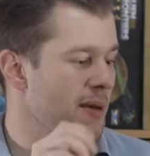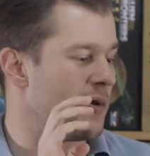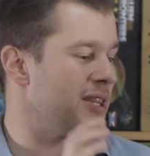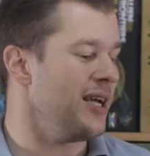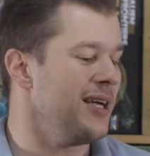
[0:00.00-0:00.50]

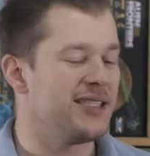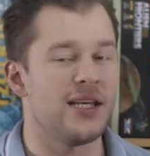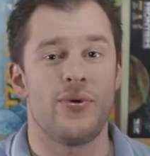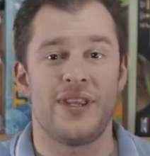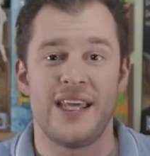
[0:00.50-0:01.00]
But the
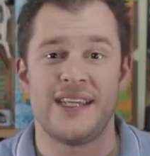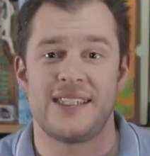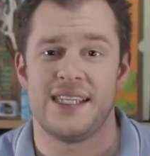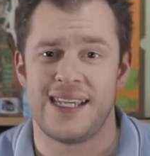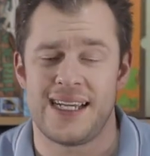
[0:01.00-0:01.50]
idea with this
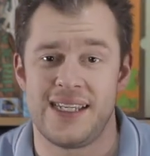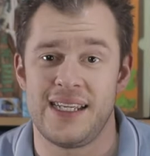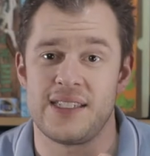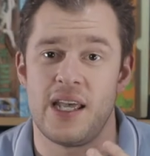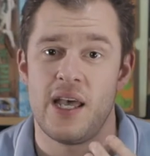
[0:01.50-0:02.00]
is that
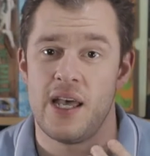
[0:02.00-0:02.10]
it's